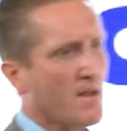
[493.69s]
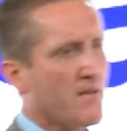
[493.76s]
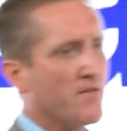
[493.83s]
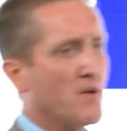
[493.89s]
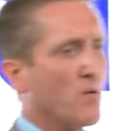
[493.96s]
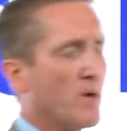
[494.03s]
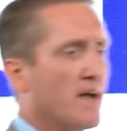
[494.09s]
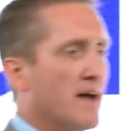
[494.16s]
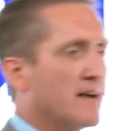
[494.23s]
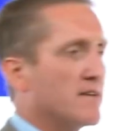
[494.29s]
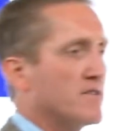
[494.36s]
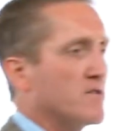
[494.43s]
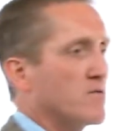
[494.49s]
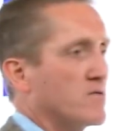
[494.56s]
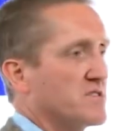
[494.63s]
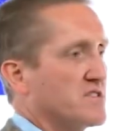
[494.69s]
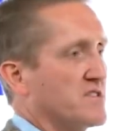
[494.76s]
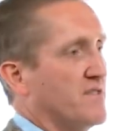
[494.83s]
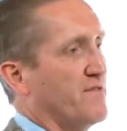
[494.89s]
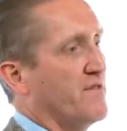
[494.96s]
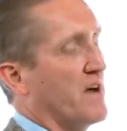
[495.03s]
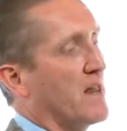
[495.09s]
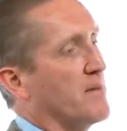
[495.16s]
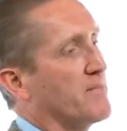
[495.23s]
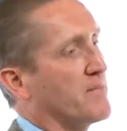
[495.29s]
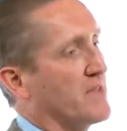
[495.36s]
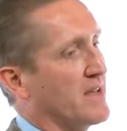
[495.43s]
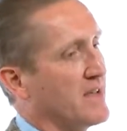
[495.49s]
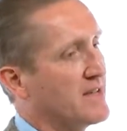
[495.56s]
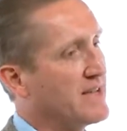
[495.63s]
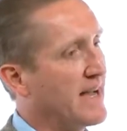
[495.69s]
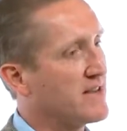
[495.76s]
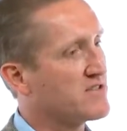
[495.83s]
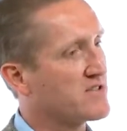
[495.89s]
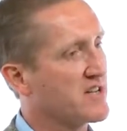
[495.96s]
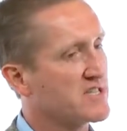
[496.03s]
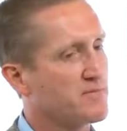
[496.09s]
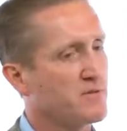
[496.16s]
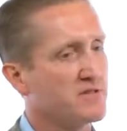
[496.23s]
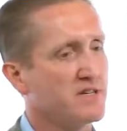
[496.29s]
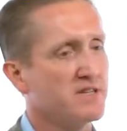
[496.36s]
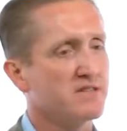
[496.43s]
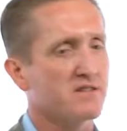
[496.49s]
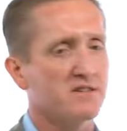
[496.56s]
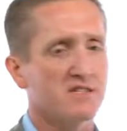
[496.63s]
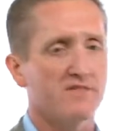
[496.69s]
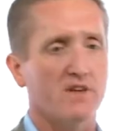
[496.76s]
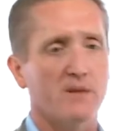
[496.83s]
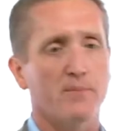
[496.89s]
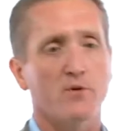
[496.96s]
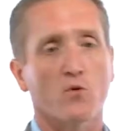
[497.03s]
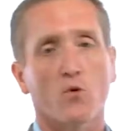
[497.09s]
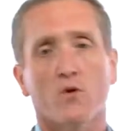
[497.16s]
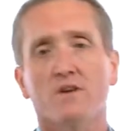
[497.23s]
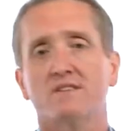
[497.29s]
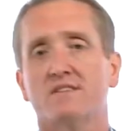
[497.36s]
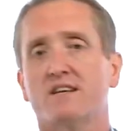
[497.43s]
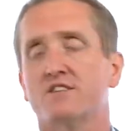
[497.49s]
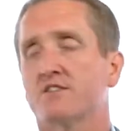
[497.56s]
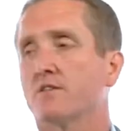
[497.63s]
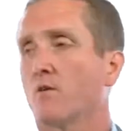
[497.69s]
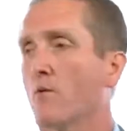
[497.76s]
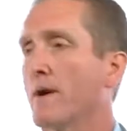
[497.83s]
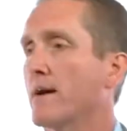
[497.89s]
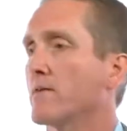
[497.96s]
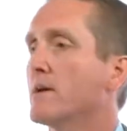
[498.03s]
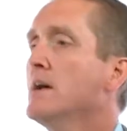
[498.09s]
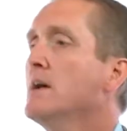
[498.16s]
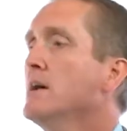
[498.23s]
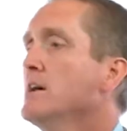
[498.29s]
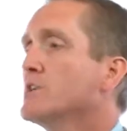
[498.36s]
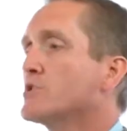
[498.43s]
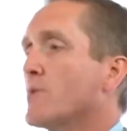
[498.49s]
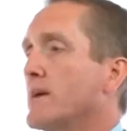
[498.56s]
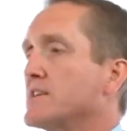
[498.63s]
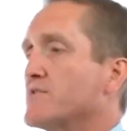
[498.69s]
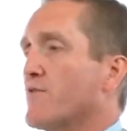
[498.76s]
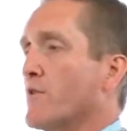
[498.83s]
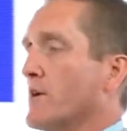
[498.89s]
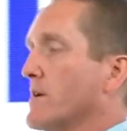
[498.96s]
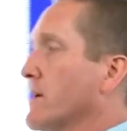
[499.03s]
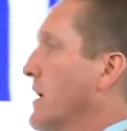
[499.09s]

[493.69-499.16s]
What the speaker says: that we had to do, was develop the in-house expertise and develop an organization around transferring